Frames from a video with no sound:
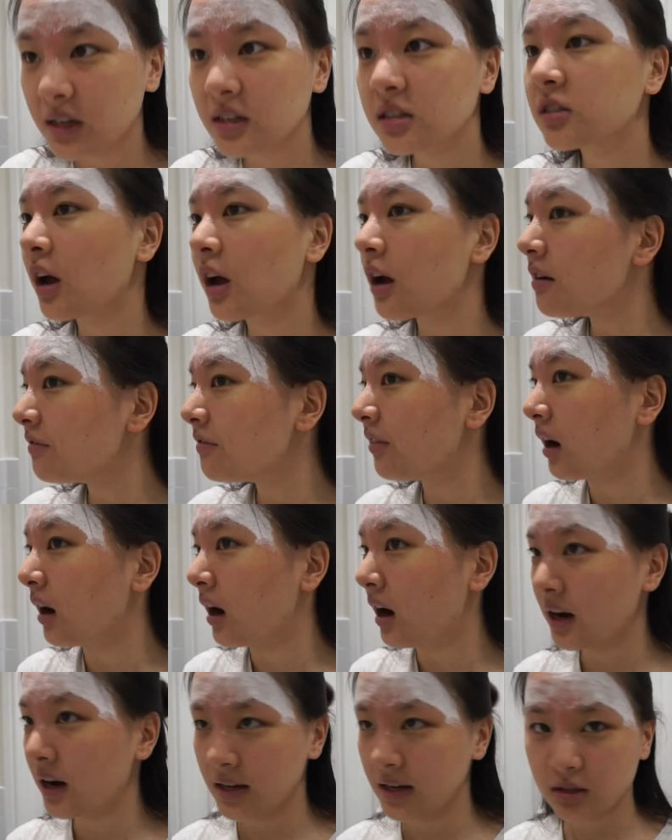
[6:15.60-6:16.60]
so
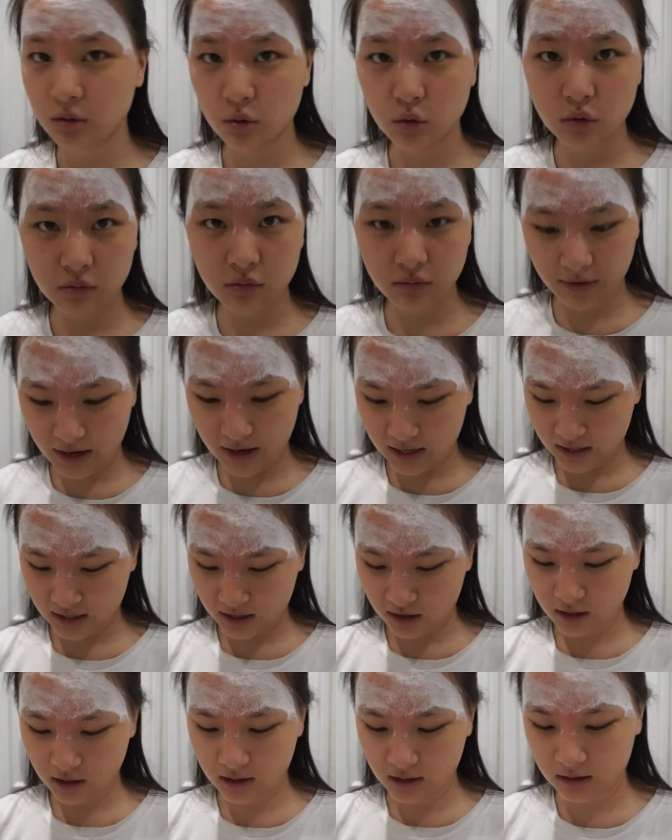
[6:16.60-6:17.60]
far it's all really
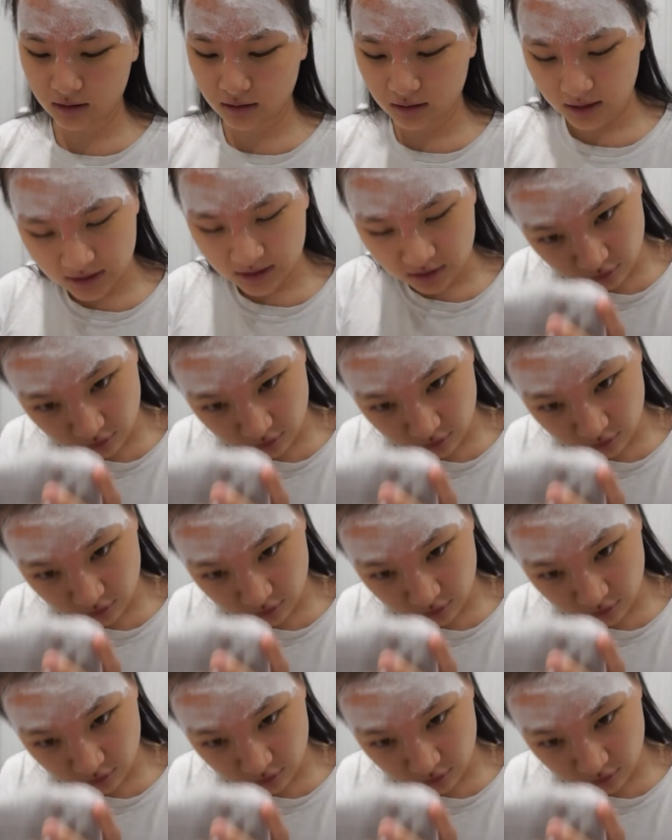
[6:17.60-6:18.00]
good. It's